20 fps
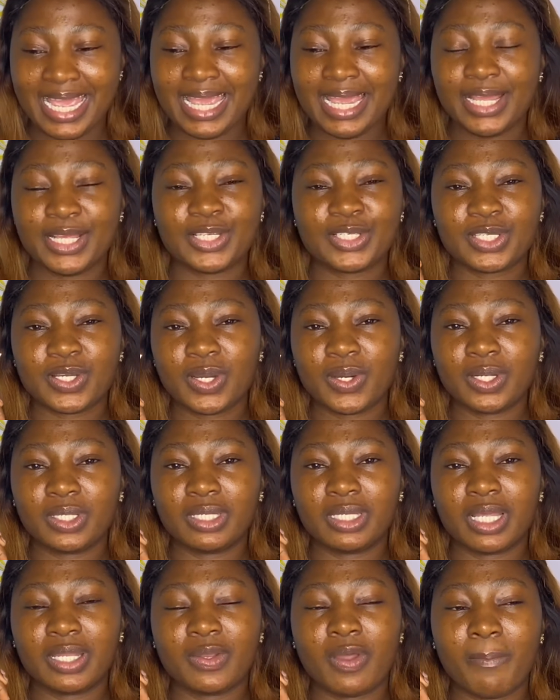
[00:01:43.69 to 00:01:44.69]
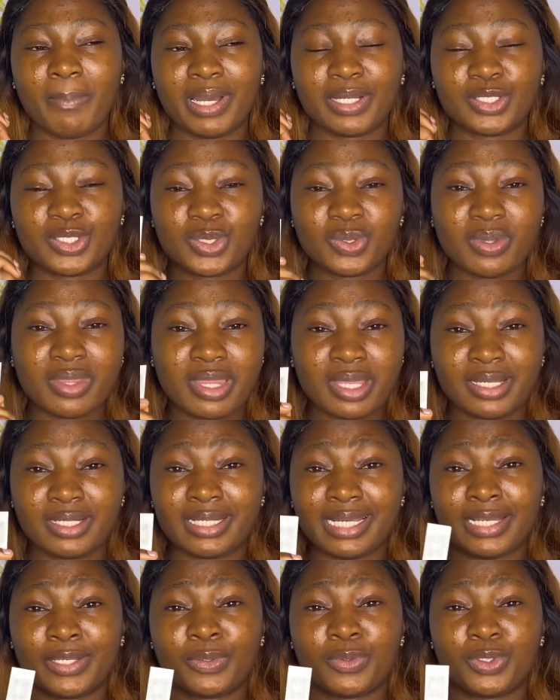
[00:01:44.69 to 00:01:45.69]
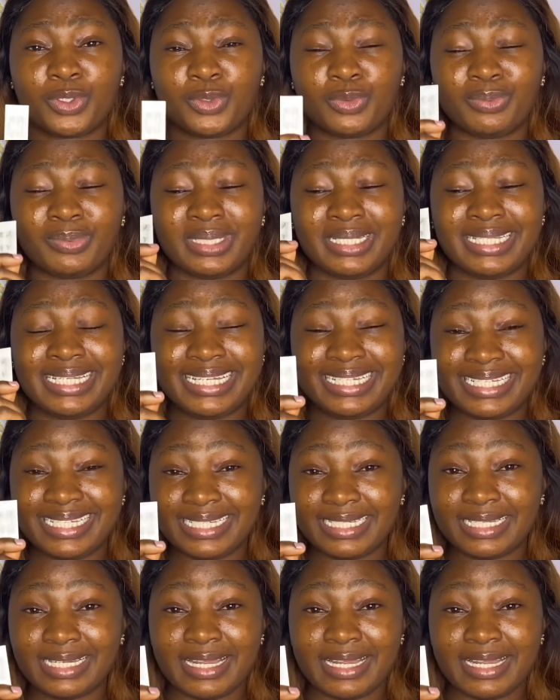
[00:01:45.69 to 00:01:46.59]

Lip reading: So the number 2 thing I know you'll be needing